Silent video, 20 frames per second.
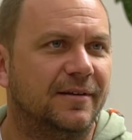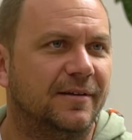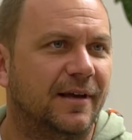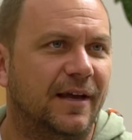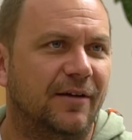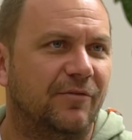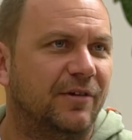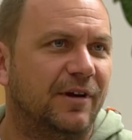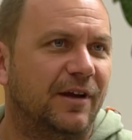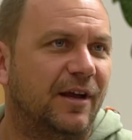
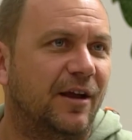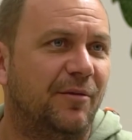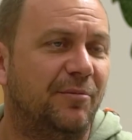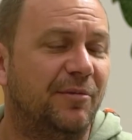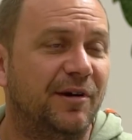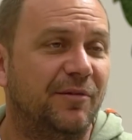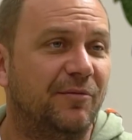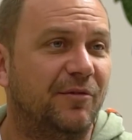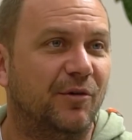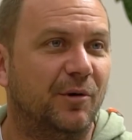
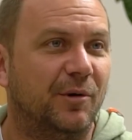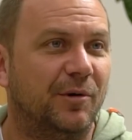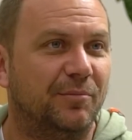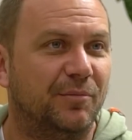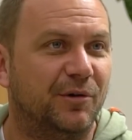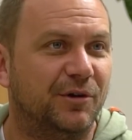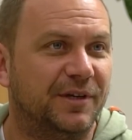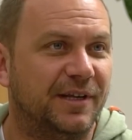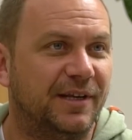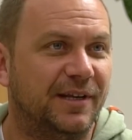
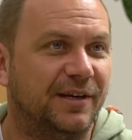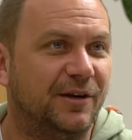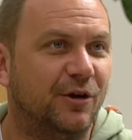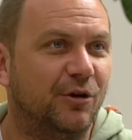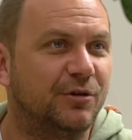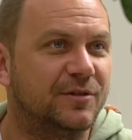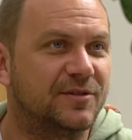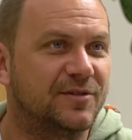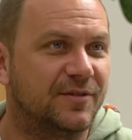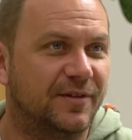Everybody
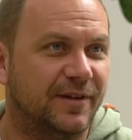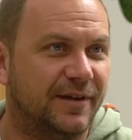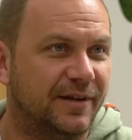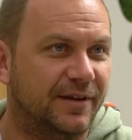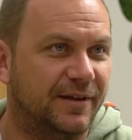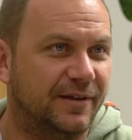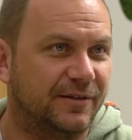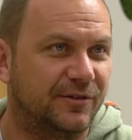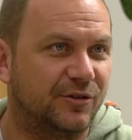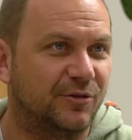knows
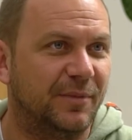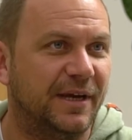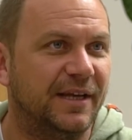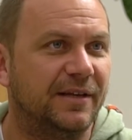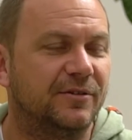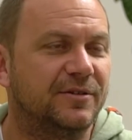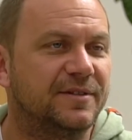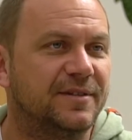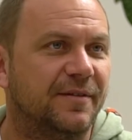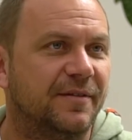the
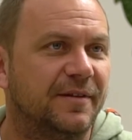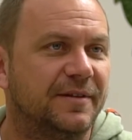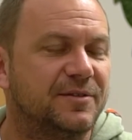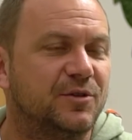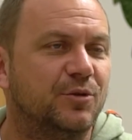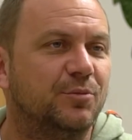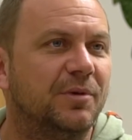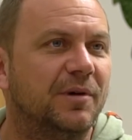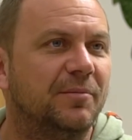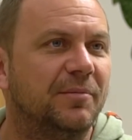tomatoes in the
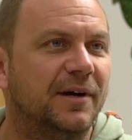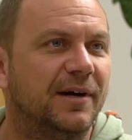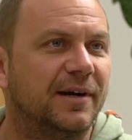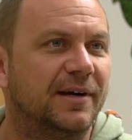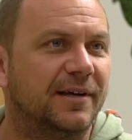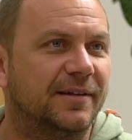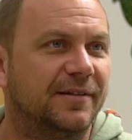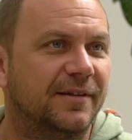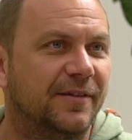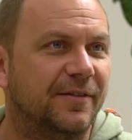
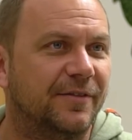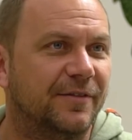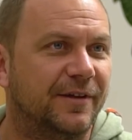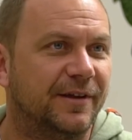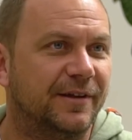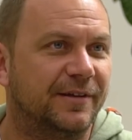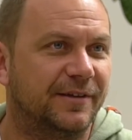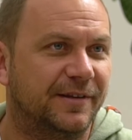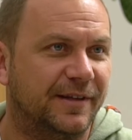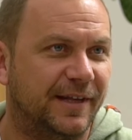supermarket and
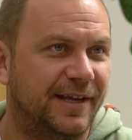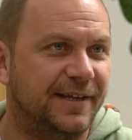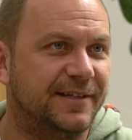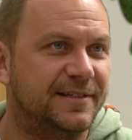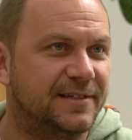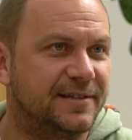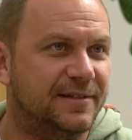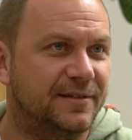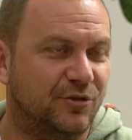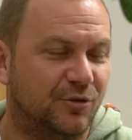the
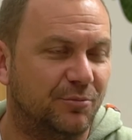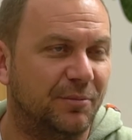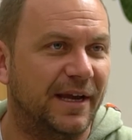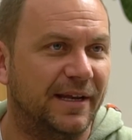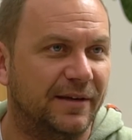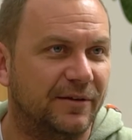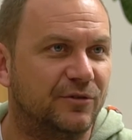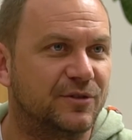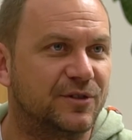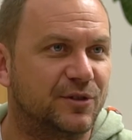taste
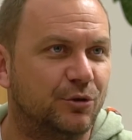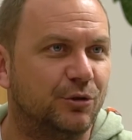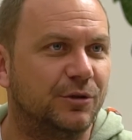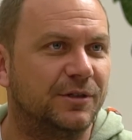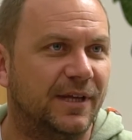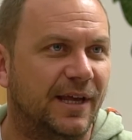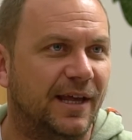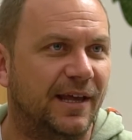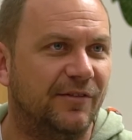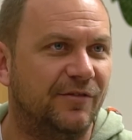tomatoes
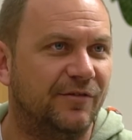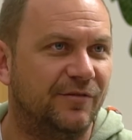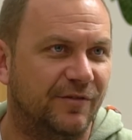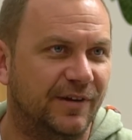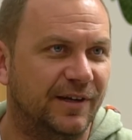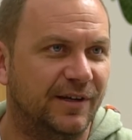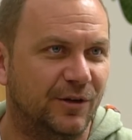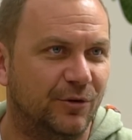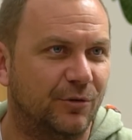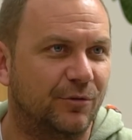could have
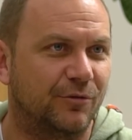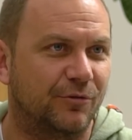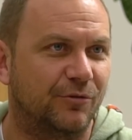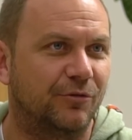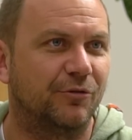when you